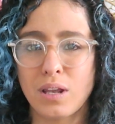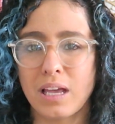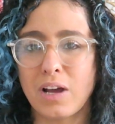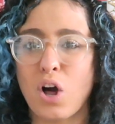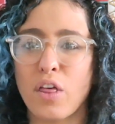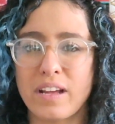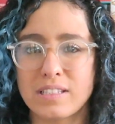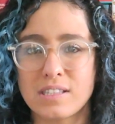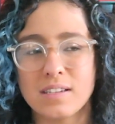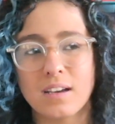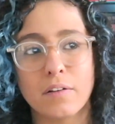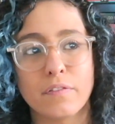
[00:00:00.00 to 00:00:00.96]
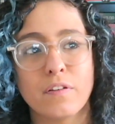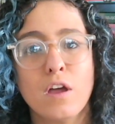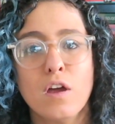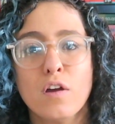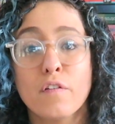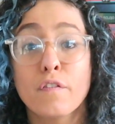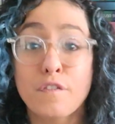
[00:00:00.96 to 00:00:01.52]
like all that stuff
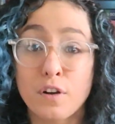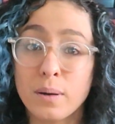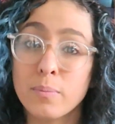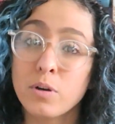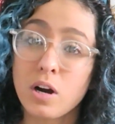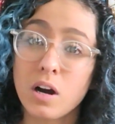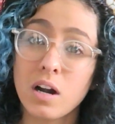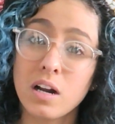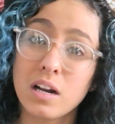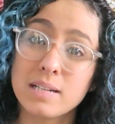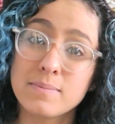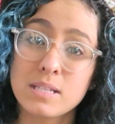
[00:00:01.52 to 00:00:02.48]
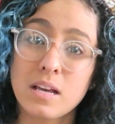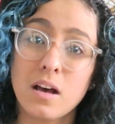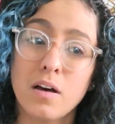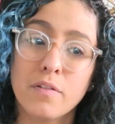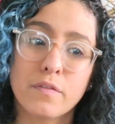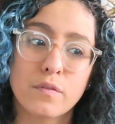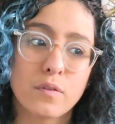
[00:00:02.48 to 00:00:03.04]
from Cardan
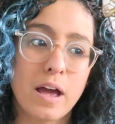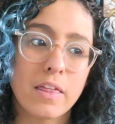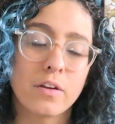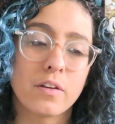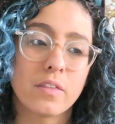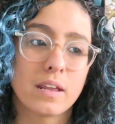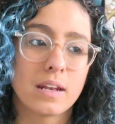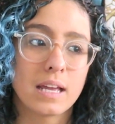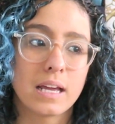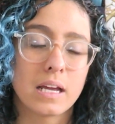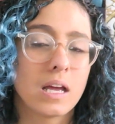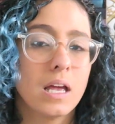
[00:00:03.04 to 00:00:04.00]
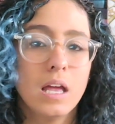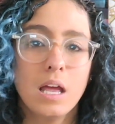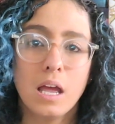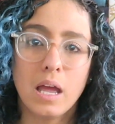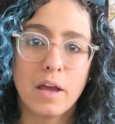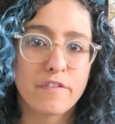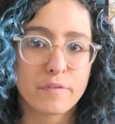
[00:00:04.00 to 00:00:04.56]
himself rather than like
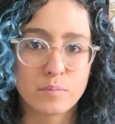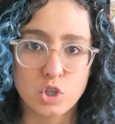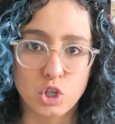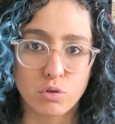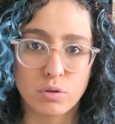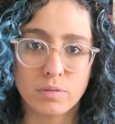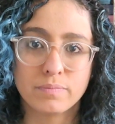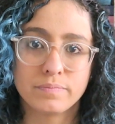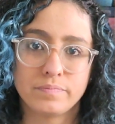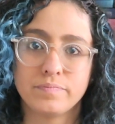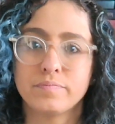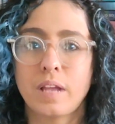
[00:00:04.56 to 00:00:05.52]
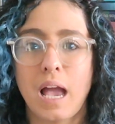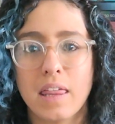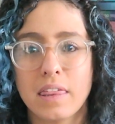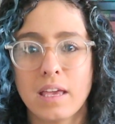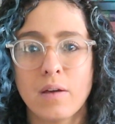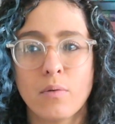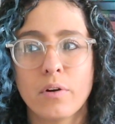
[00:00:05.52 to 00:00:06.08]
from Jude. I
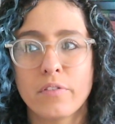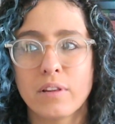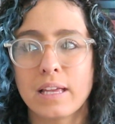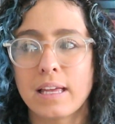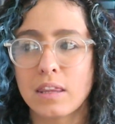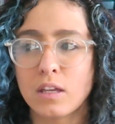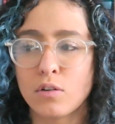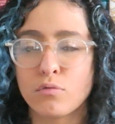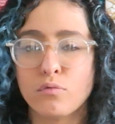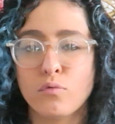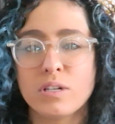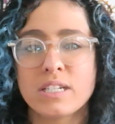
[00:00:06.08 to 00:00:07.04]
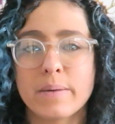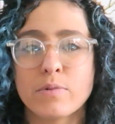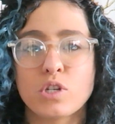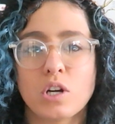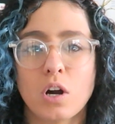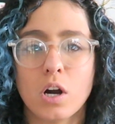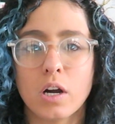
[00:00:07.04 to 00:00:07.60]
think it would have, like, the
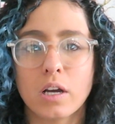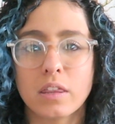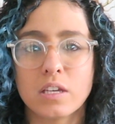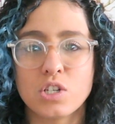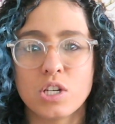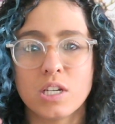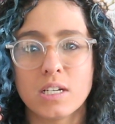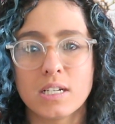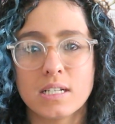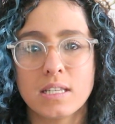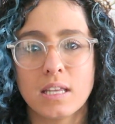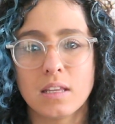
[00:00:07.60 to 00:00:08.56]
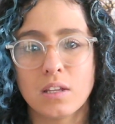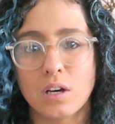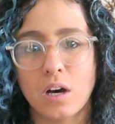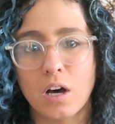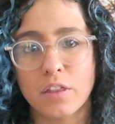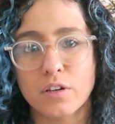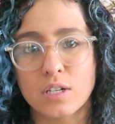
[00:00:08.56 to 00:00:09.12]
redemption arc that the
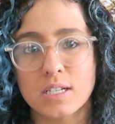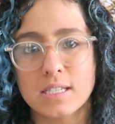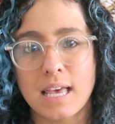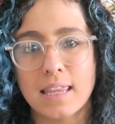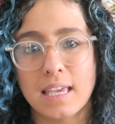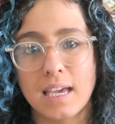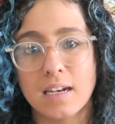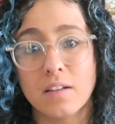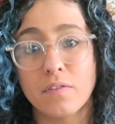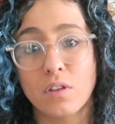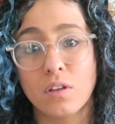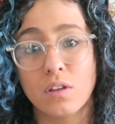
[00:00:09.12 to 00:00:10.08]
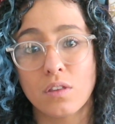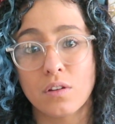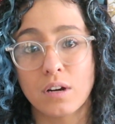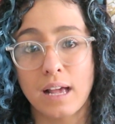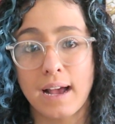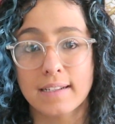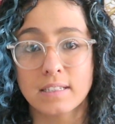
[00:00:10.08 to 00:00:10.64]
author does at the end of the third
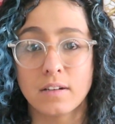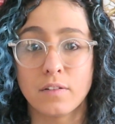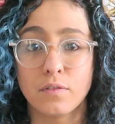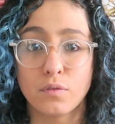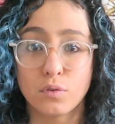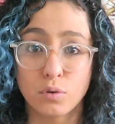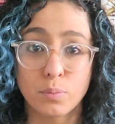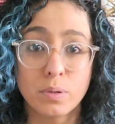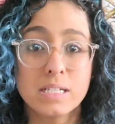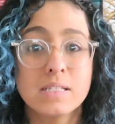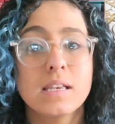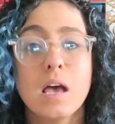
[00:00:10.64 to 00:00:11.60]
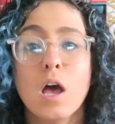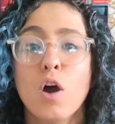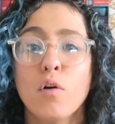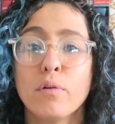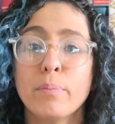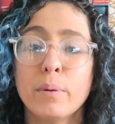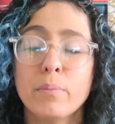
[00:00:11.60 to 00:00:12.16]
act of Cruel Prince
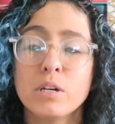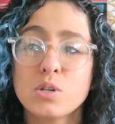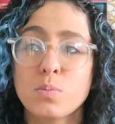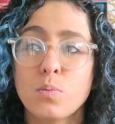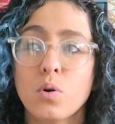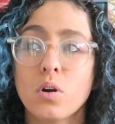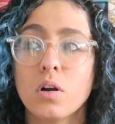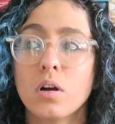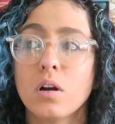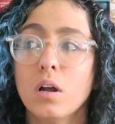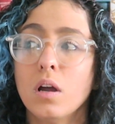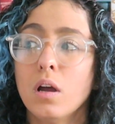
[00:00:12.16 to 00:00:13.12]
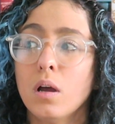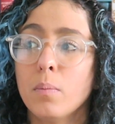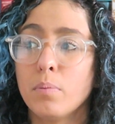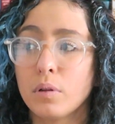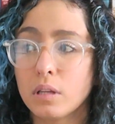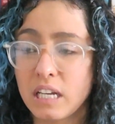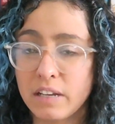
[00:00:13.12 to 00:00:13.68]
would have been much more
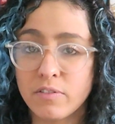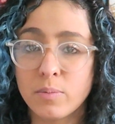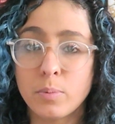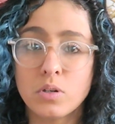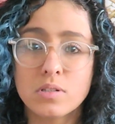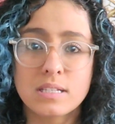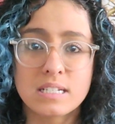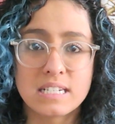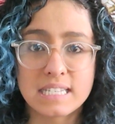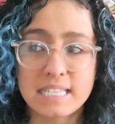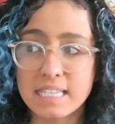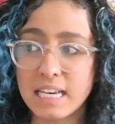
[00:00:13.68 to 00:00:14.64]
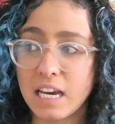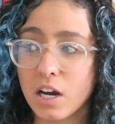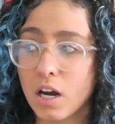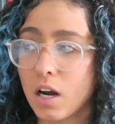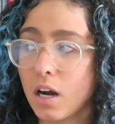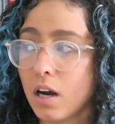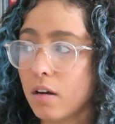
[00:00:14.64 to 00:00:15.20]
believable,
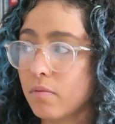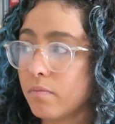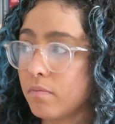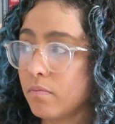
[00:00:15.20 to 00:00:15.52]
sincere,